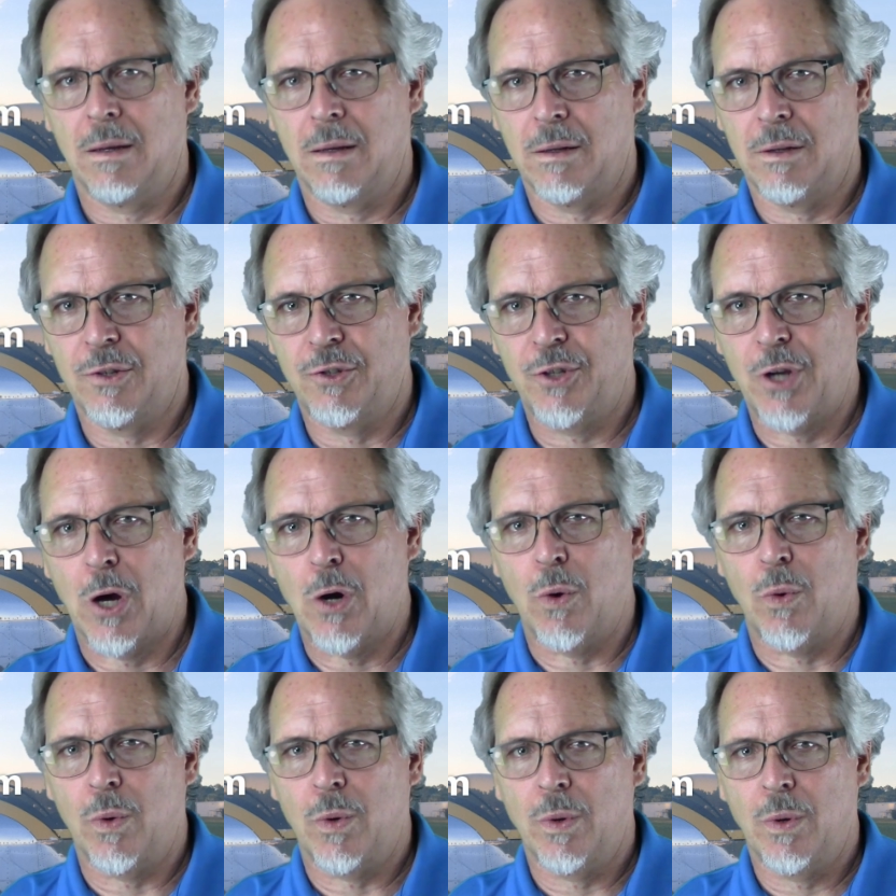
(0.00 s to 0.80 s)

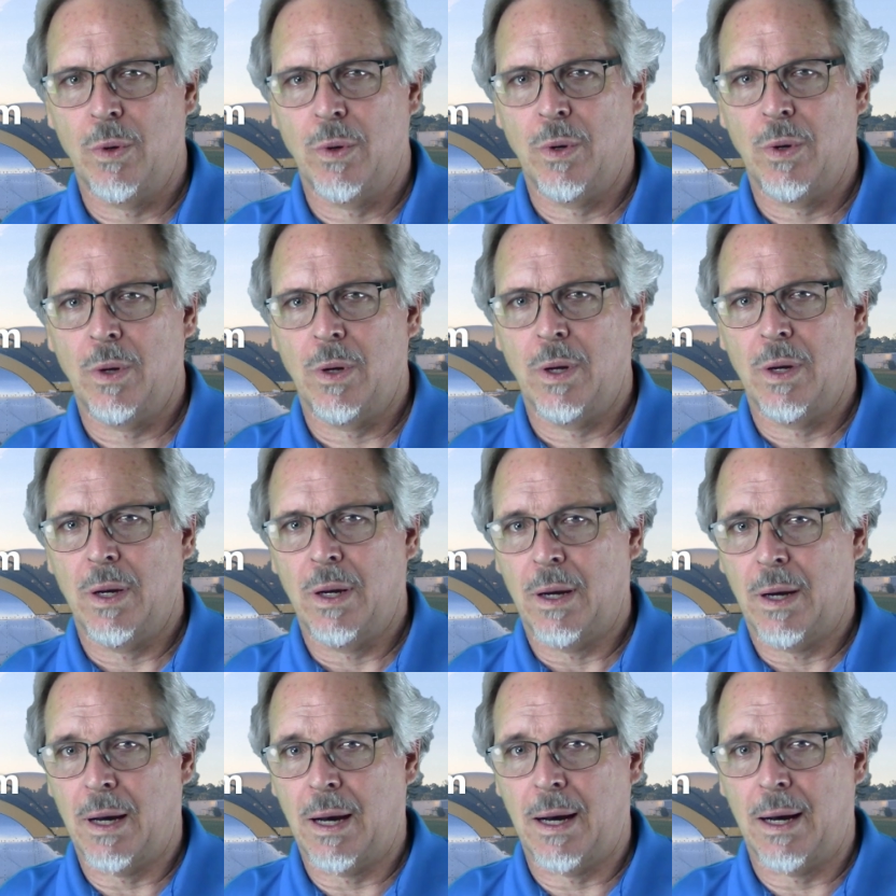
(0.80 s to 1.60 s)
So,
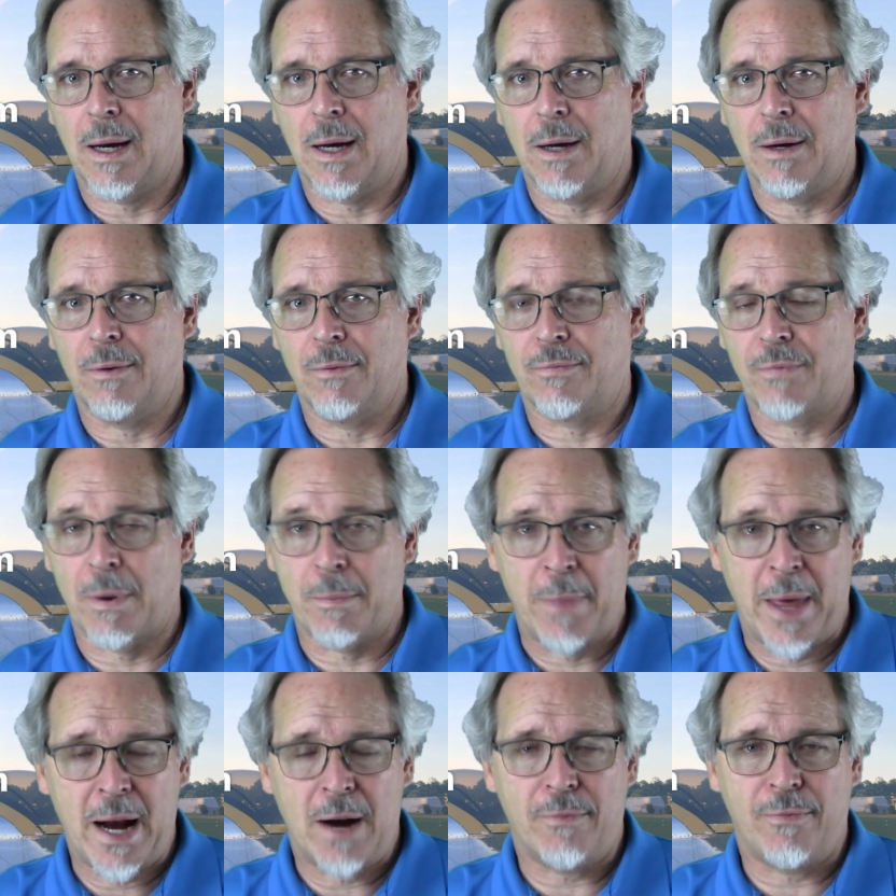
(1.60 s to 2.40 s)
from
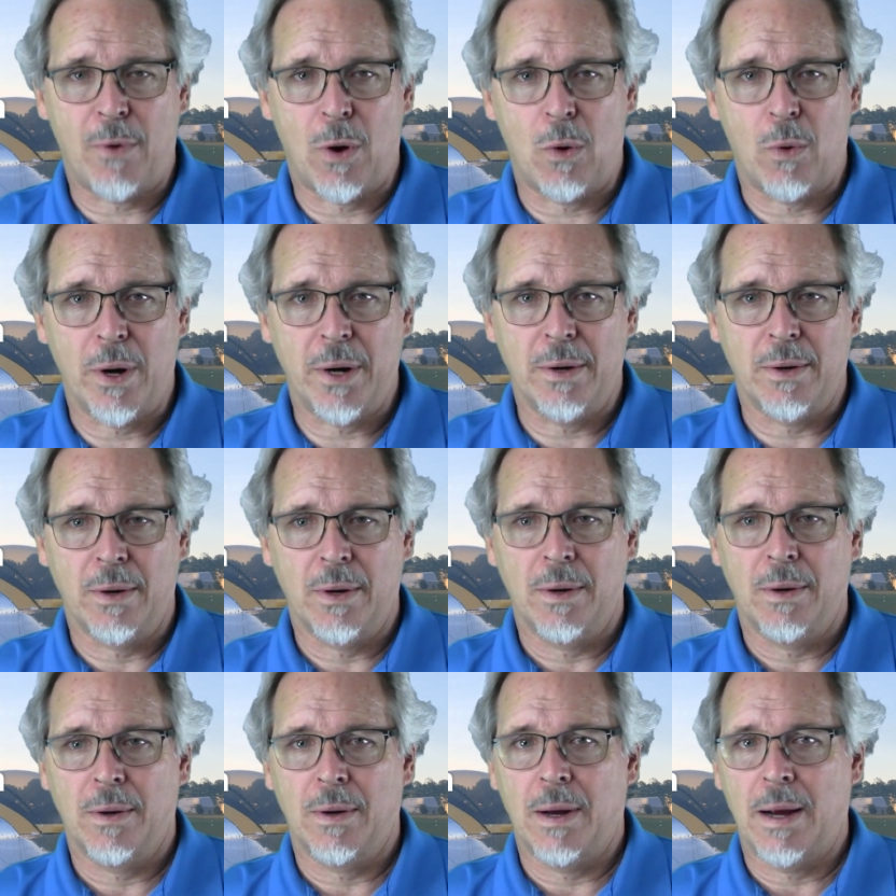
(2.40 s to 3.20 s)
there forward,
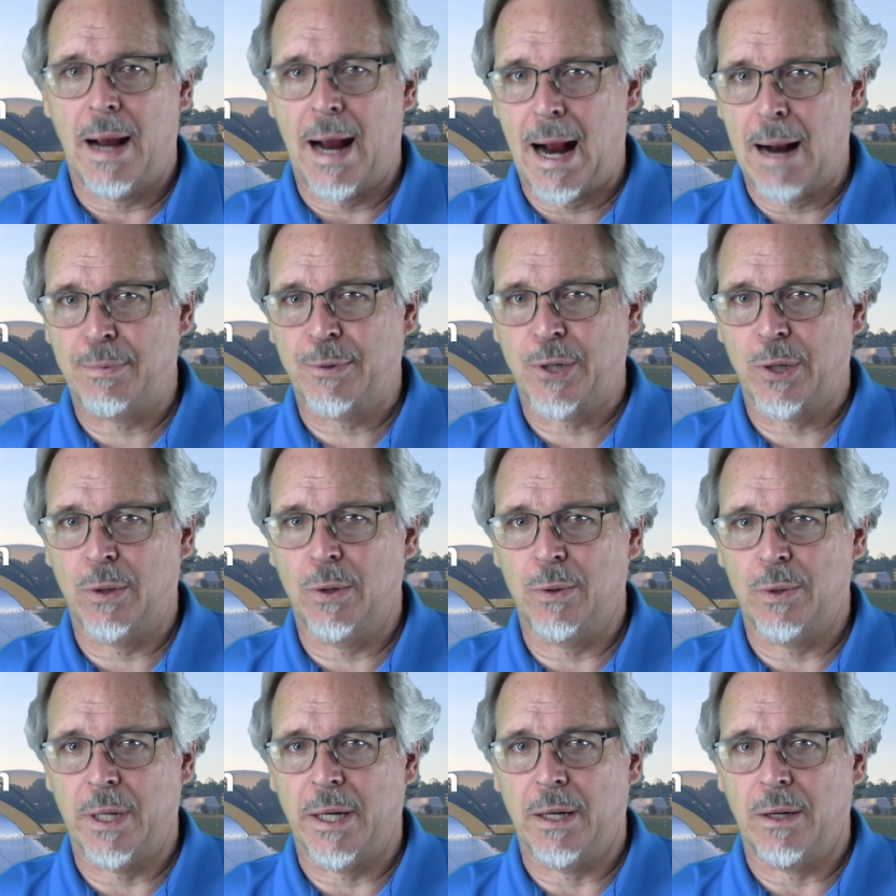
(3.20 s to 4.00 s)

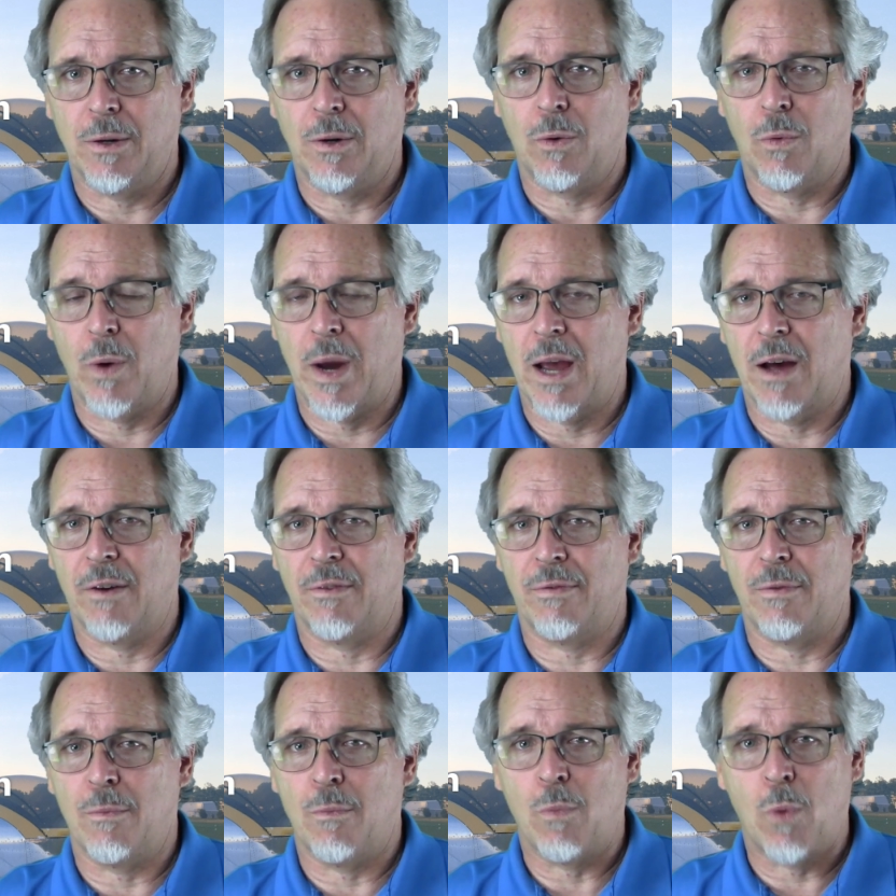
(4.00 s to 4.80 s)
absolutely. We
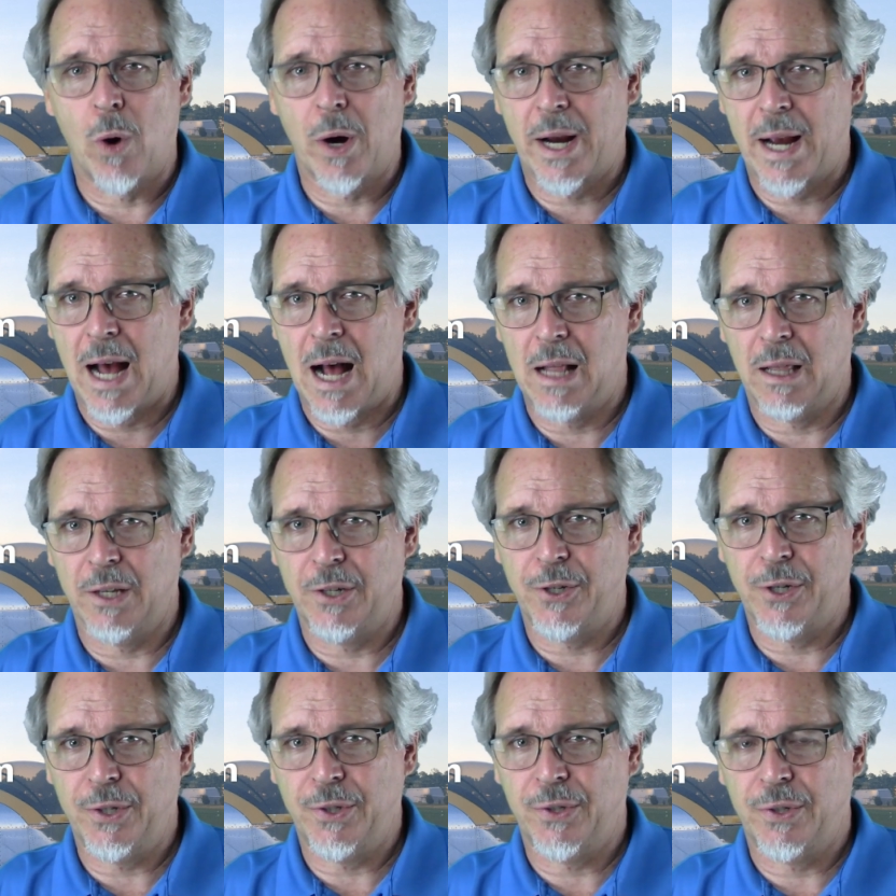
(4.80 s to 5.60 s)
have more
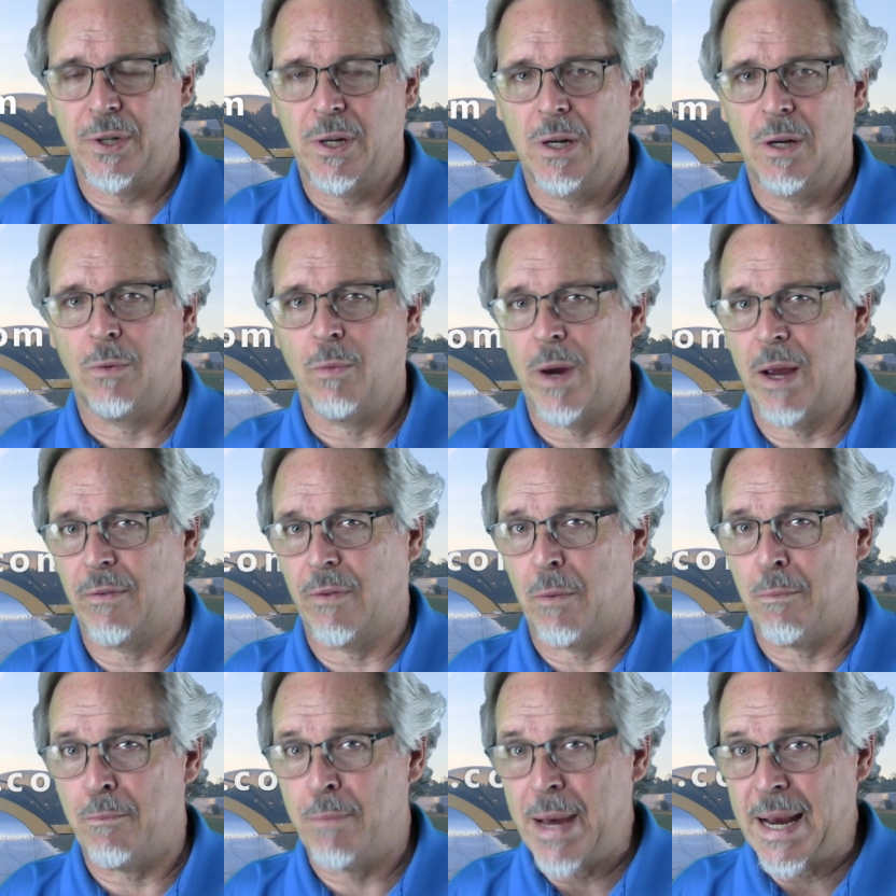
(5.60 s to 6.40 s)
colleges. We have
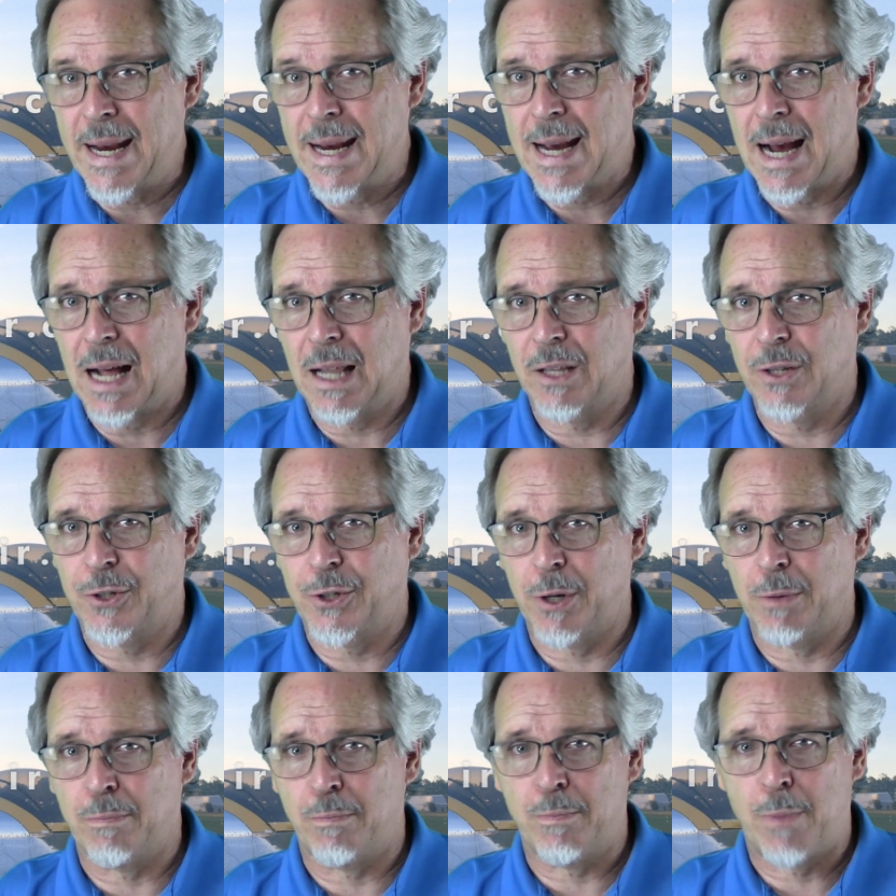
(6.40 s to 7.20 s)
a big college
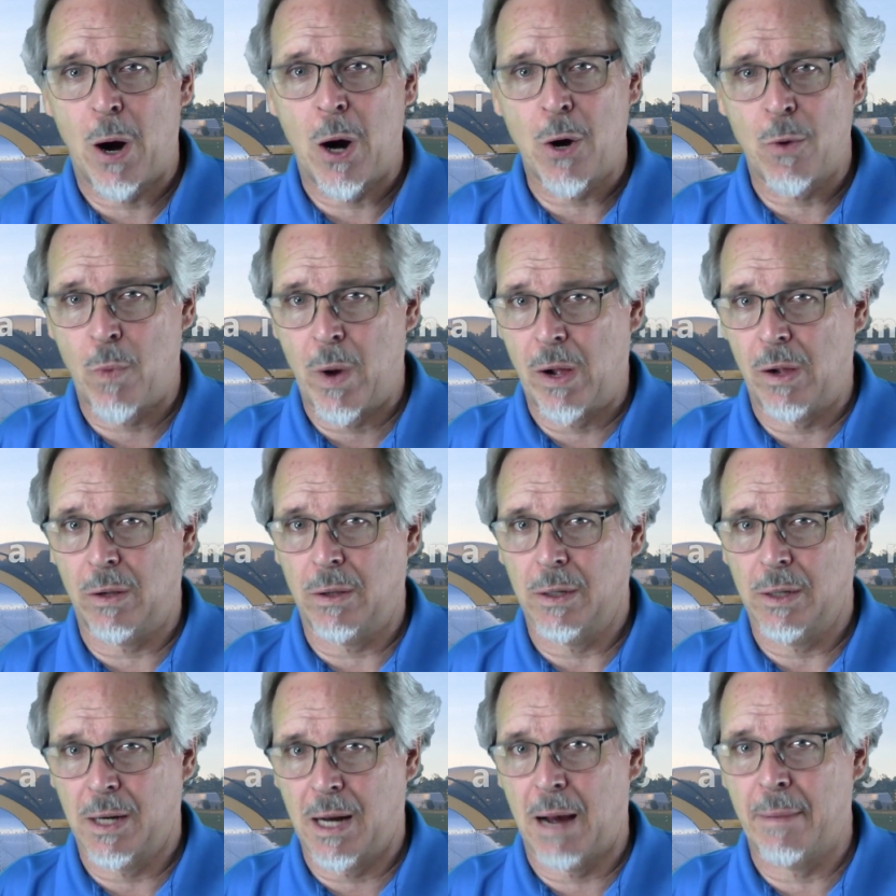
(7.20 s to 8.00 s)
in
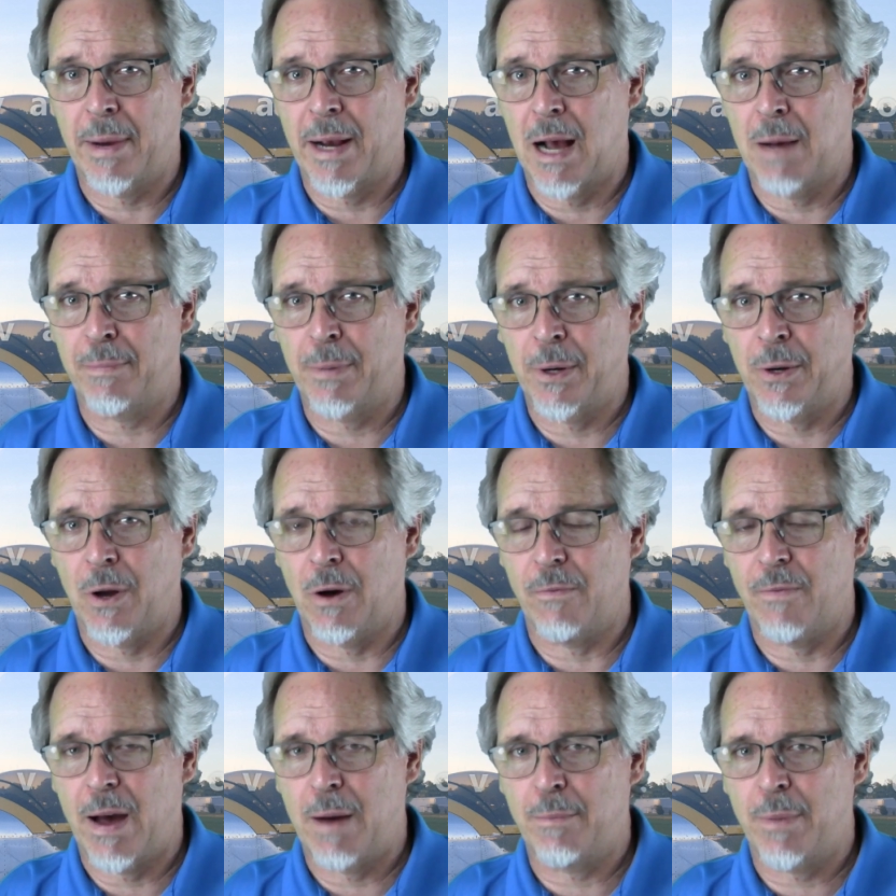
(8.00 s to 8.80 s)
Barnwell coming up in
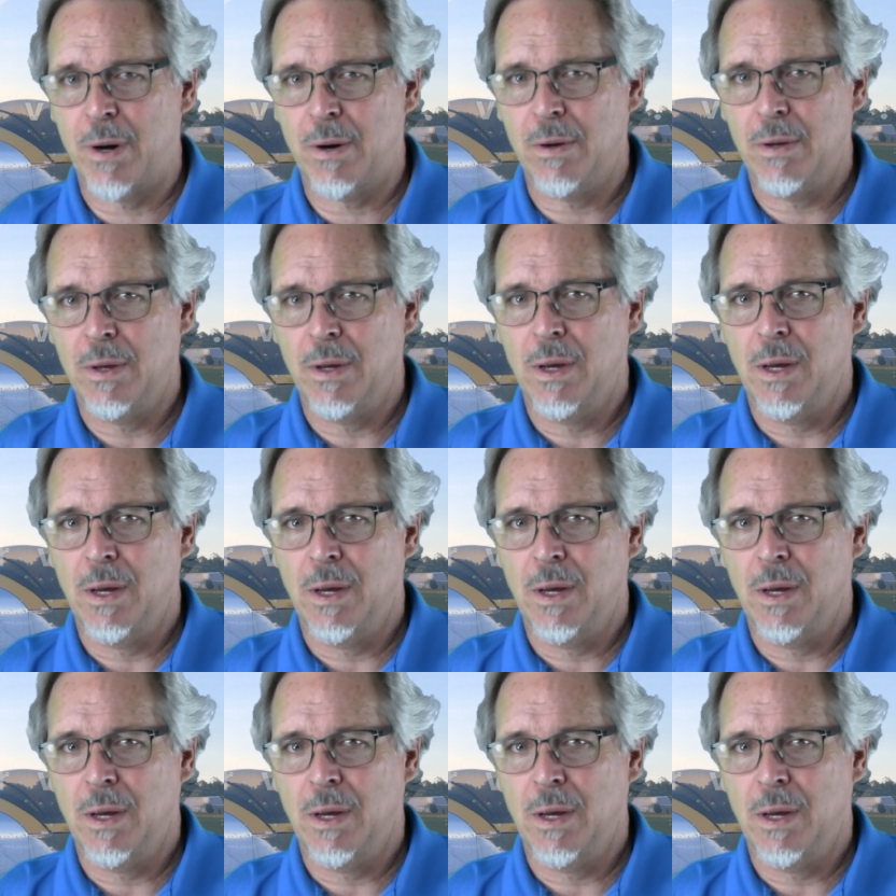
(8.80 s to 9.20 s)
November.